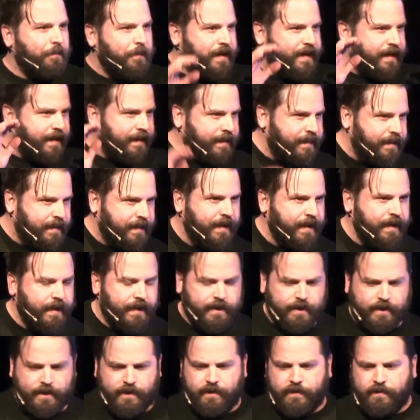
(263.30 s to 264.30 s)
that we can
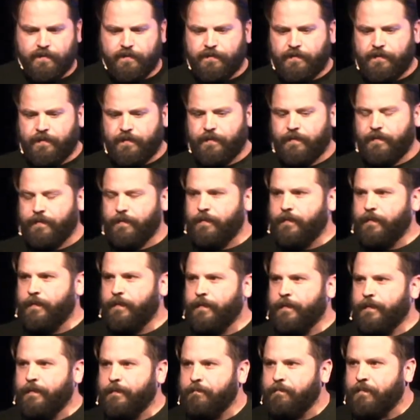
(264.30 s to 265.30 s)
think of,
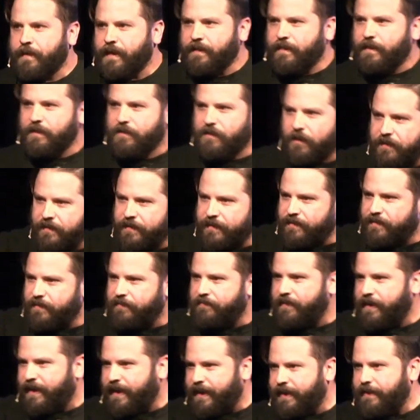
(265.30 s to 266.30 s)
like the
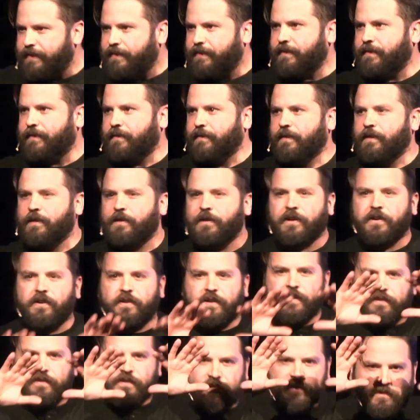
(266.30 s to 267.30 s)
darkness of night, the
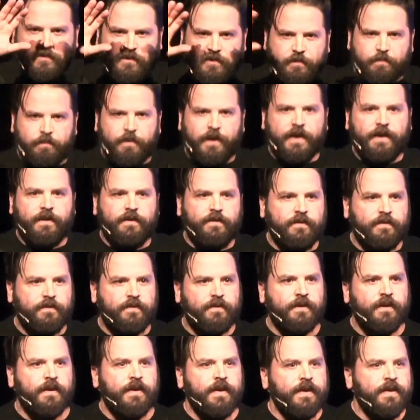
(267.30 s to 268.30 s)
darkness of
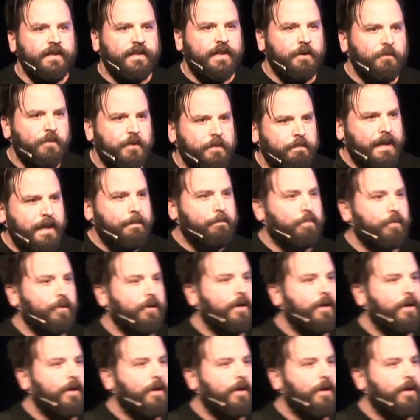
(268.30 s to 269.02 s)
space, they would be